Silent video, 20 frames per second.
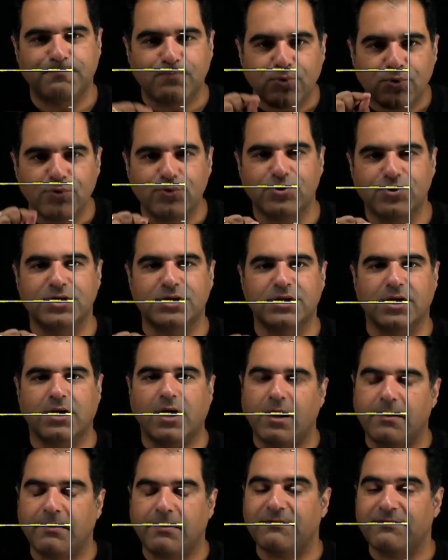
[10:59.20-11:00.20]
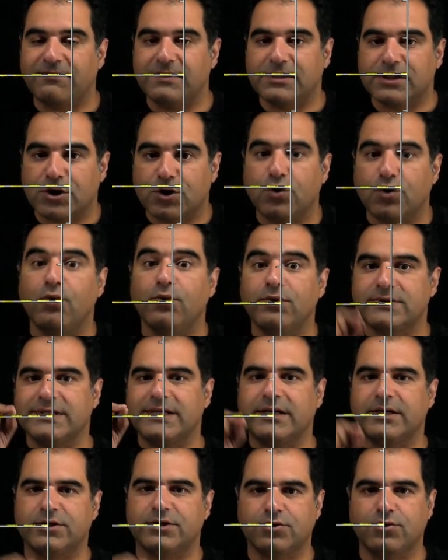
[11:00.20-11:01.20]
push the Kalman filter, go
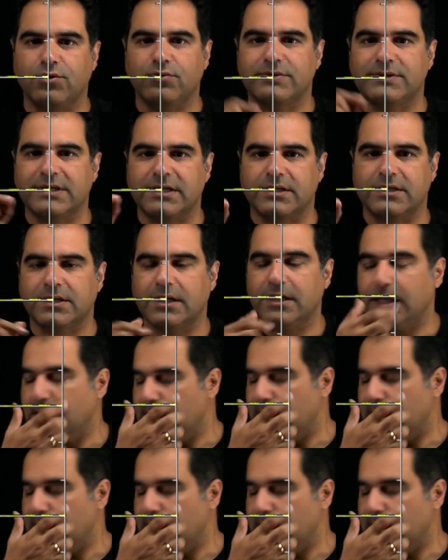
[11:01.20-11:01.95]
search, go search.